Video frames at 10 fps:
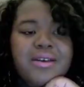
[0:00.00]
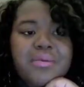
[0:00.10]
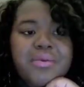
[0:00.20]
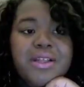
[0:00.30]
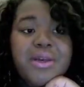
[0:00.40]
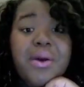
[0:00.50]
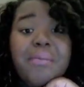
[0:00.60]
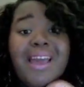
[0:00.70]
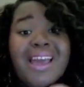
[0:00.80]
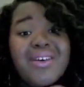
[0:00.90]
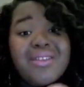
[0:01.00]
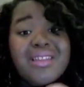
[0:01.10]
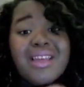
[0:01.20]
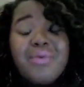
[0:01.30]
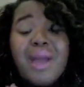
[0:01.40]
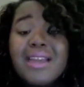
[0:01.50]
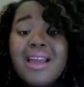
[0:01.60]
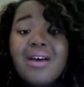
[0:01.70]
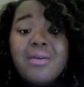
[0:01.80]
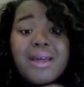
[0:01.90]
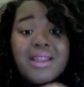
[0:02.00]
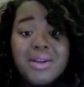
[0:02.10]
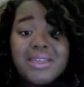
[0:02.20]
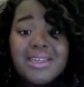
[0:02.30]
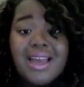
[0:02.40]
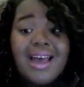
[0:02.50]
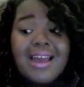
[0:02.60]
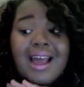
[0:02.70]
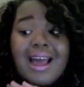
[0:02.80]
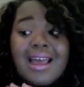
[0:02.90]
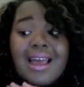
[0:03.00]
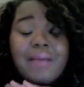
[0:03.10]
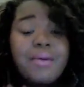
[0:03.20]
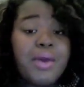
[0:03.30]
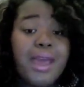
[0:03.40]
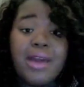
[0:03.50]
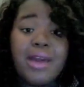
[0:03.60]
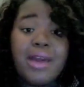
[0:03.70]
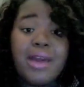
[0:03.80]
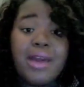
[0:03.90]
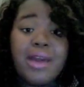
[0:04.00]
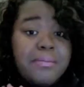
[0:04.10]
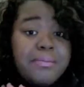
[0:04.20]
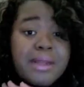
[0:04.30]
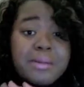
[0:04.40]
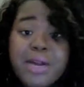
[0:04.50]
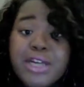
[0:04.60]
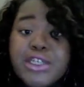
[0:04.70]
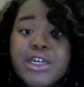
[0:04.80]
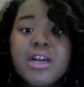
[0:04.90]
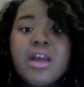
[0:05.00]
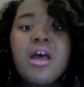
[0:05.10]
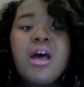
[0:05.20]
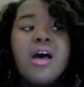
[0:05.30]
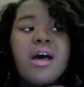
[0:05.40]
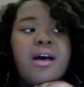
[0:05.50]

so I'm really going by health. And right now, by the grace of God, I'm okay. I don't have high blood pressure.